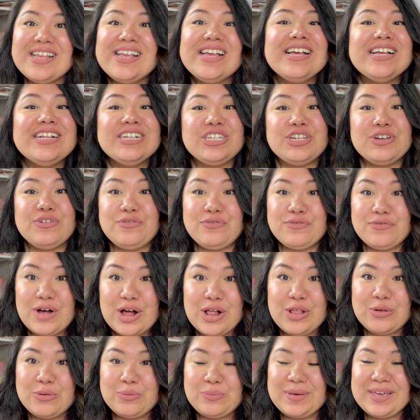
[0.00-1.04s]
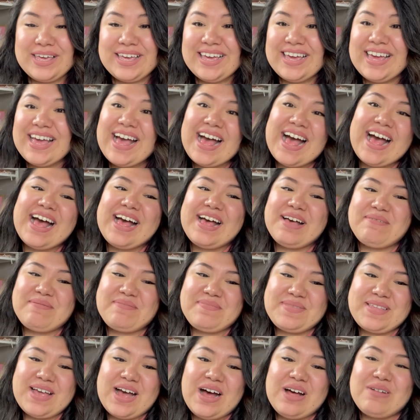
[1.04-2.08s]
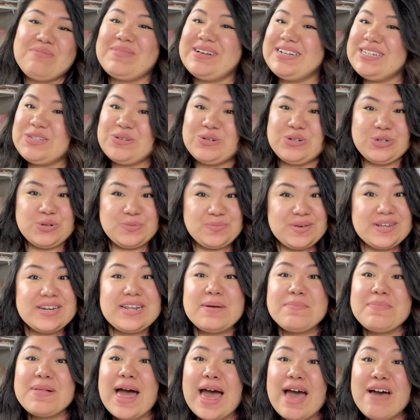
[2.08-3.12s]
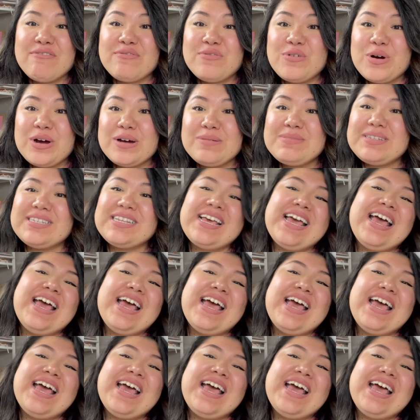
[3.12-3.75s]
to follow me on my social media platforms,